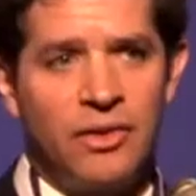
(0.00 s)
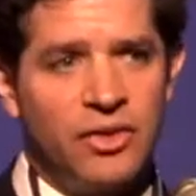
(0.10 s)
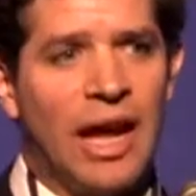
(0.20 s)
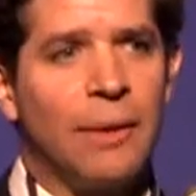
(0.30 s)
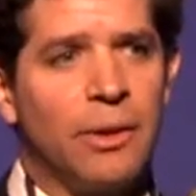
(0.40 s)

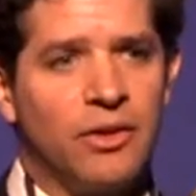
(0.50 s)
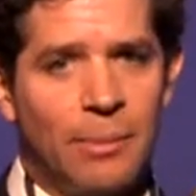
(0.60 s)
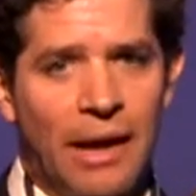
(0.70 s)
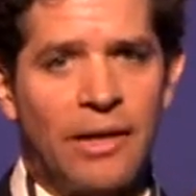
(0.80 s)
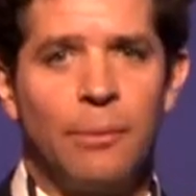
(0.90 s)
statements
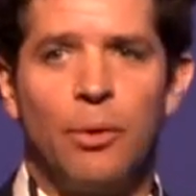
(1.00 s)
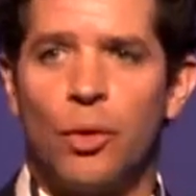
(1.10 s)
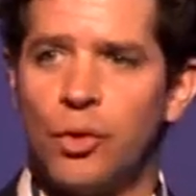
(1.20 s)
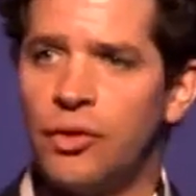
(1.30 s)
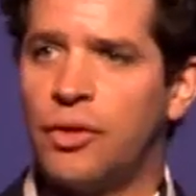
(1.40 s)
about the
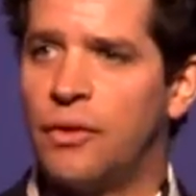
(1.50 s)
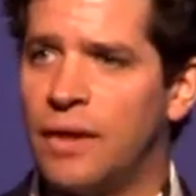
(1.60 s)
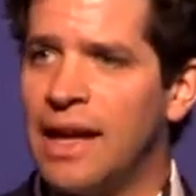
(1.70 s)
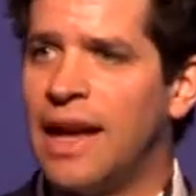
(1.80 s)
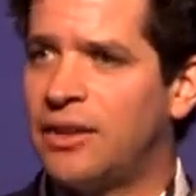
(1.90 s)
importance of
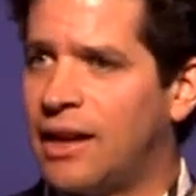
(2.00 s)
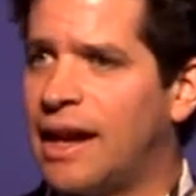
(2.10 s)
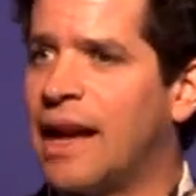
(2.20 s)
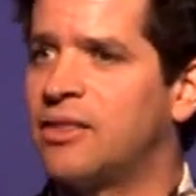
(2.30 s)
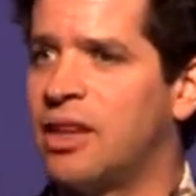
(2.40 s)
internet
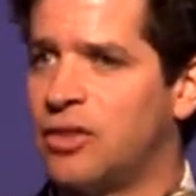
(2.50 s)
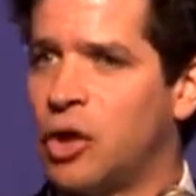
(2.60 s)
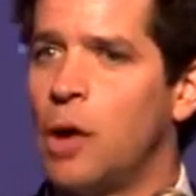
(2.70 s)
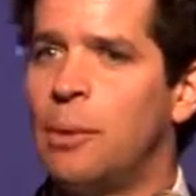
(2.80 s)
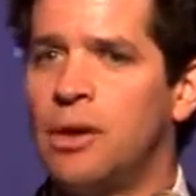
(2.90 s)
access and
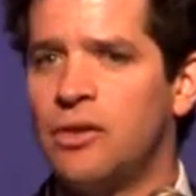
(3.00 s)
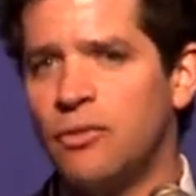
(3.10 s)
openness,